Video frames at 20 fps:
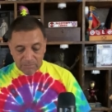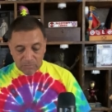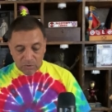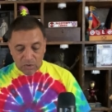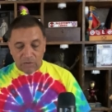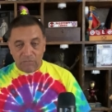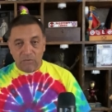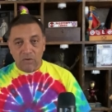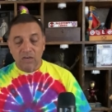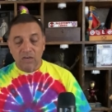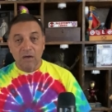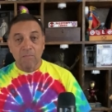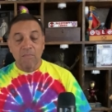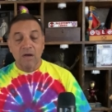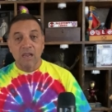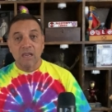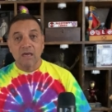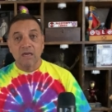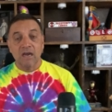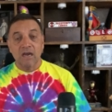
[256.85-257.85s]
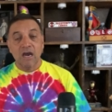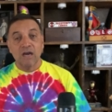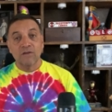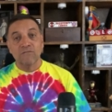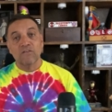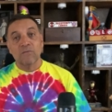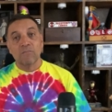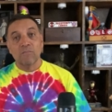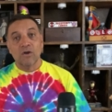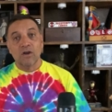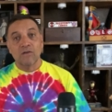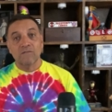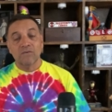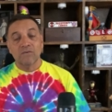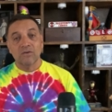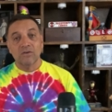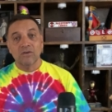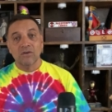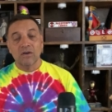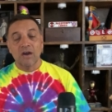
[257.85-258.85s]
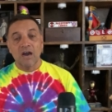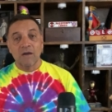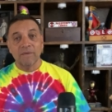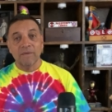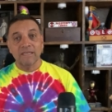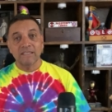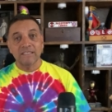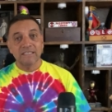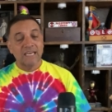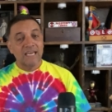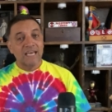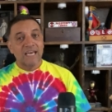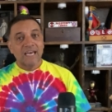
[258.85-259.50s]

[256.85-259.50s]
Marvel, Kamala Khan from Marvel Comics.